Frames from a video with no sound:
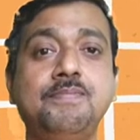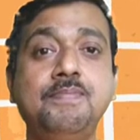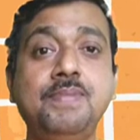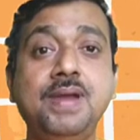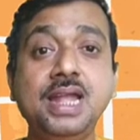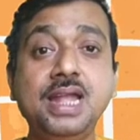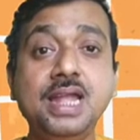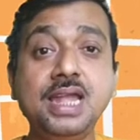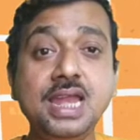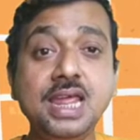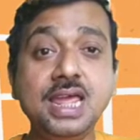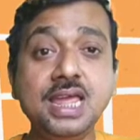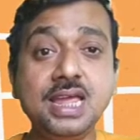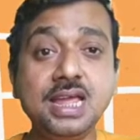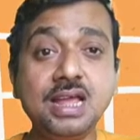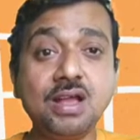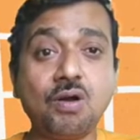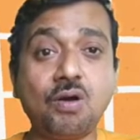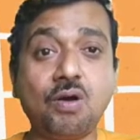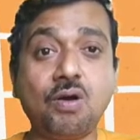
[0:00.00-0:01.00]

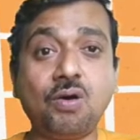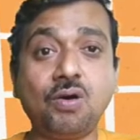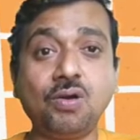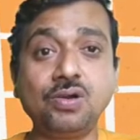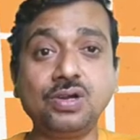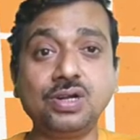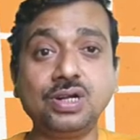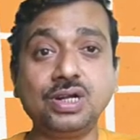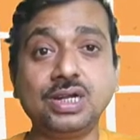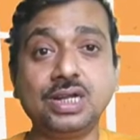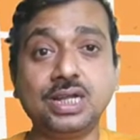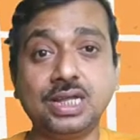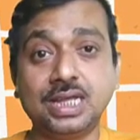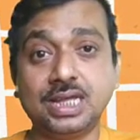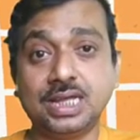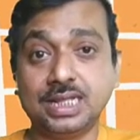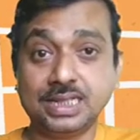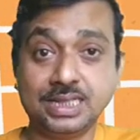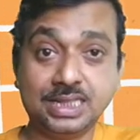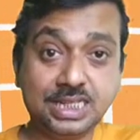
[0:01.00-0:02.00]
Building
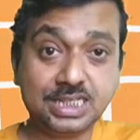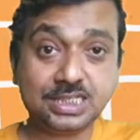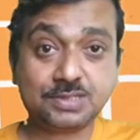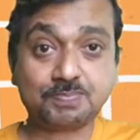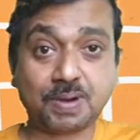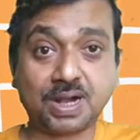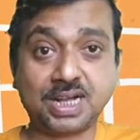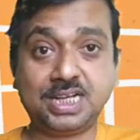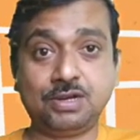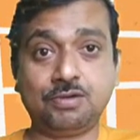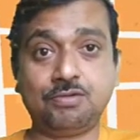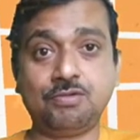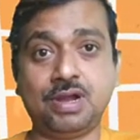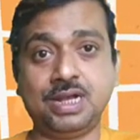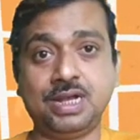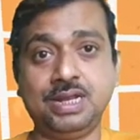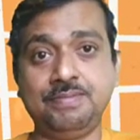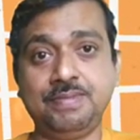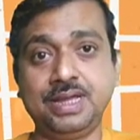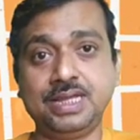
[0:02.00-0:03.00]
on this
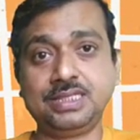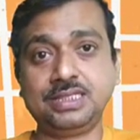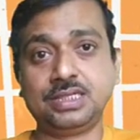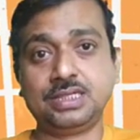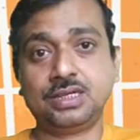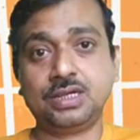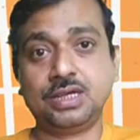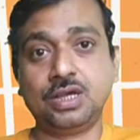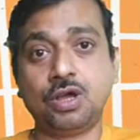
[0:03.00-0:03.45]
particular image,